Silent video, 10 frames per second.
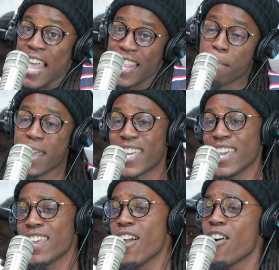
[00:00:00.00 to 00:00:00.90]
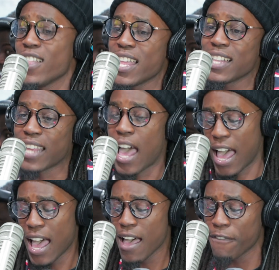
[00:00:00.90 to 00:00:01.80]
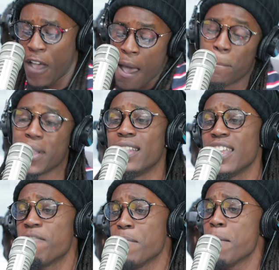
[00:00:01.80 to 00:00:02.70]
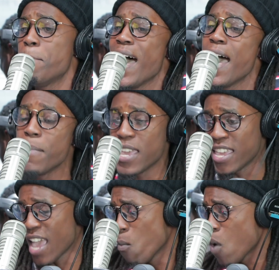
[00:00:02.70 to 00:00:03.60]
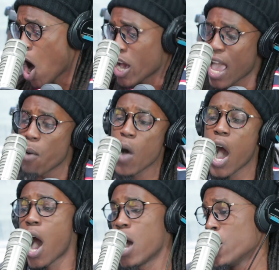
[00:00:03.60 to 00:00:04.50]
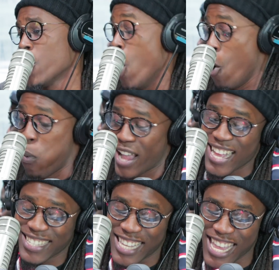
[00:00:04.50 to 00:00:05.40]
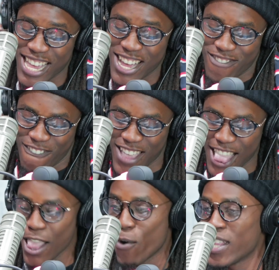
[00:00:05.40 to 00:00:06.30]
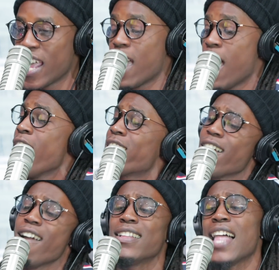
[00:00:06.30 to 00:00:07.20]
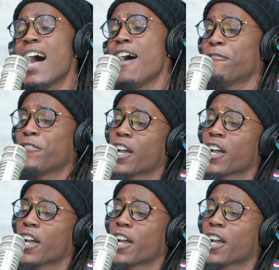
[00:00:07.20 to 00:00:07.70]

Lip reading: Let me give you all that I have. Believe me, baby. Yeah, what? Yeah, what? When I see you lonely, girl, I have to